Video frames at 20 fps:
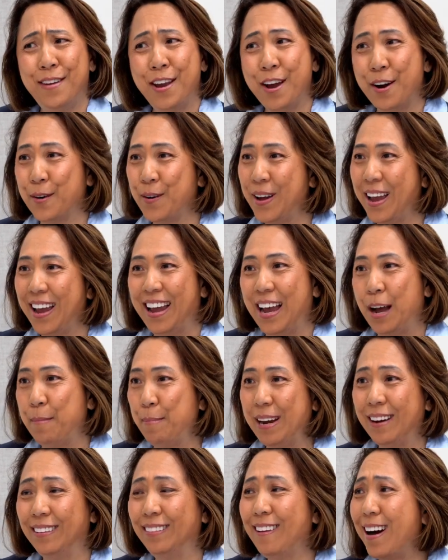No,
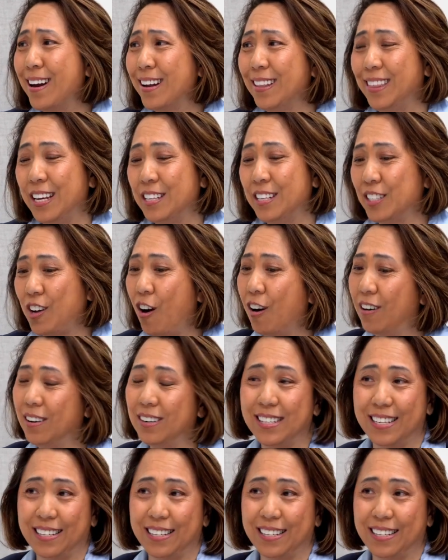I mean, a lot of things aren't